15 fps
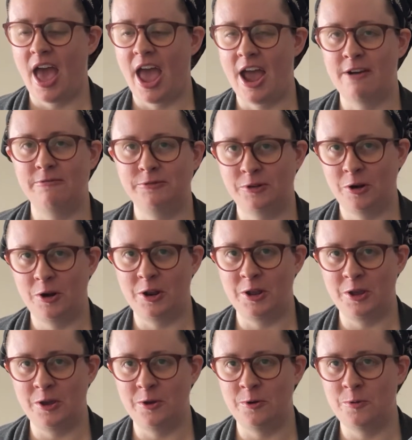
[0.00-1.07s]
after
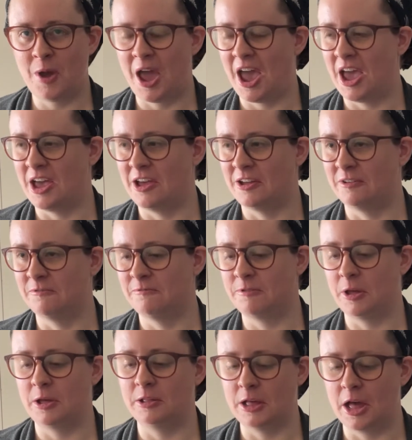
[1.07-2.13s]
you
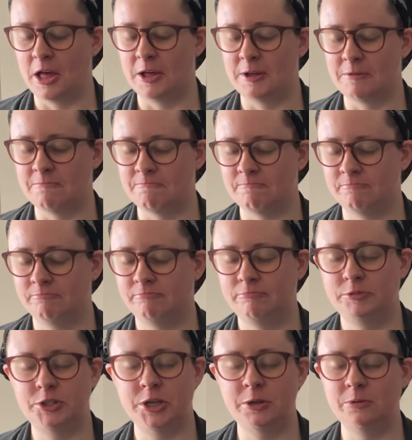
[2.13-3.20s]
have um,
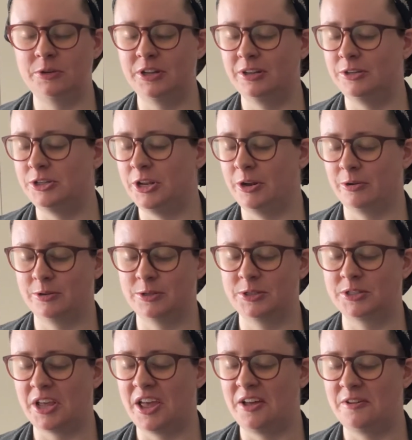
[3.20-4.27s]
tuned into
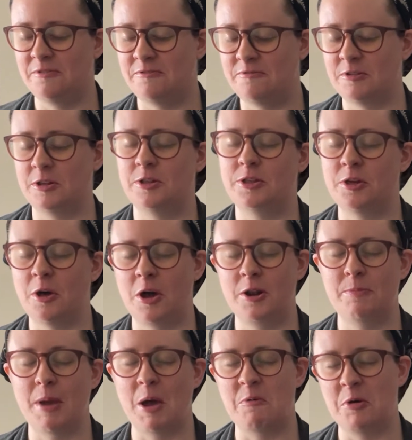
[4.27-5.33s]
yourself, thought
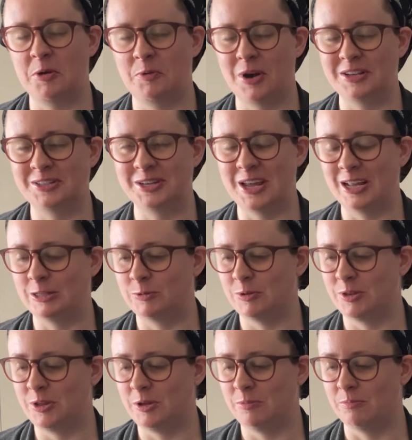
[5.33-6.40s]
about what resonates
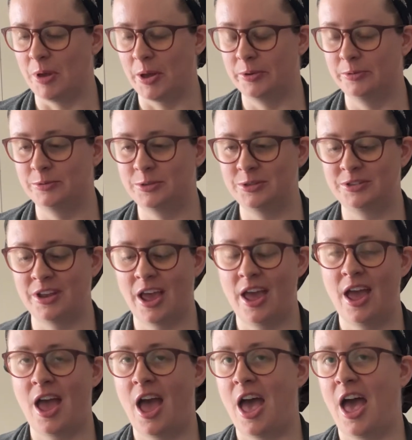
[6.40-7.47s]
with you most,
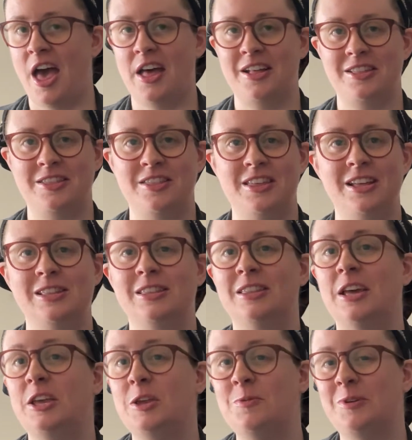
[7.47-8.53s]

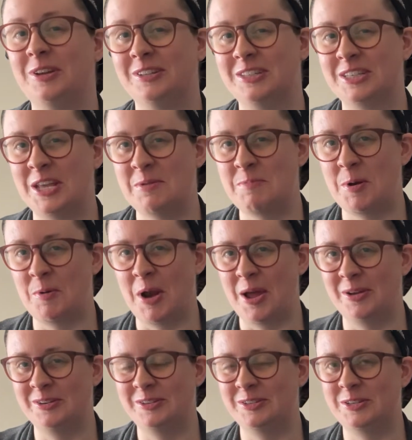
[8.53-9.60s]
then you can skip
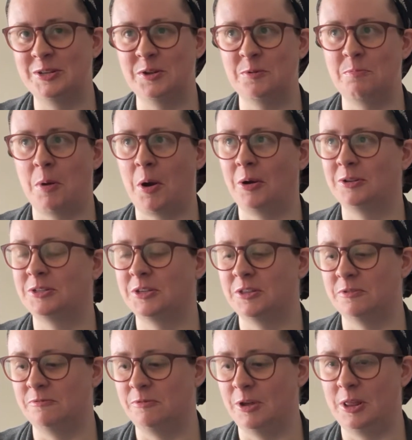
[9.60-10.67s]
around to parts of
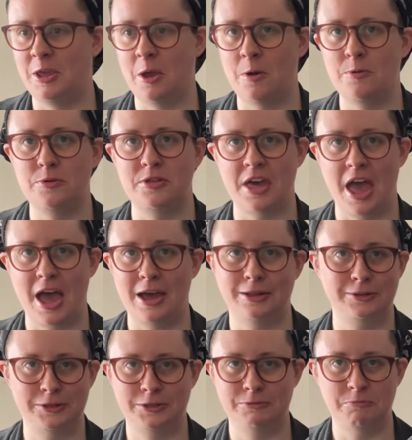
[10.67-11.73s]
the video
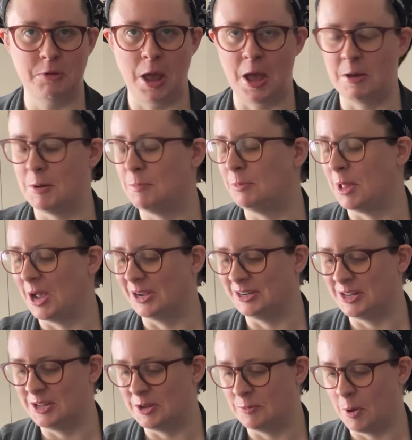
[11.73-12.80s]
that uh, apply
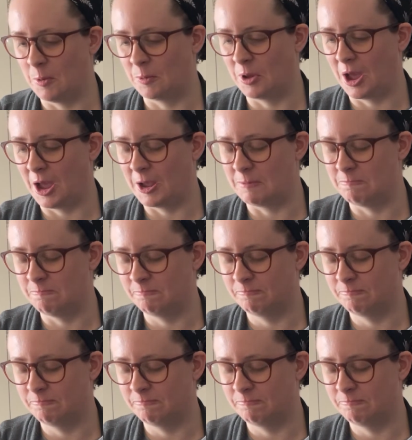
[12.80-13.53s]
to you, okay?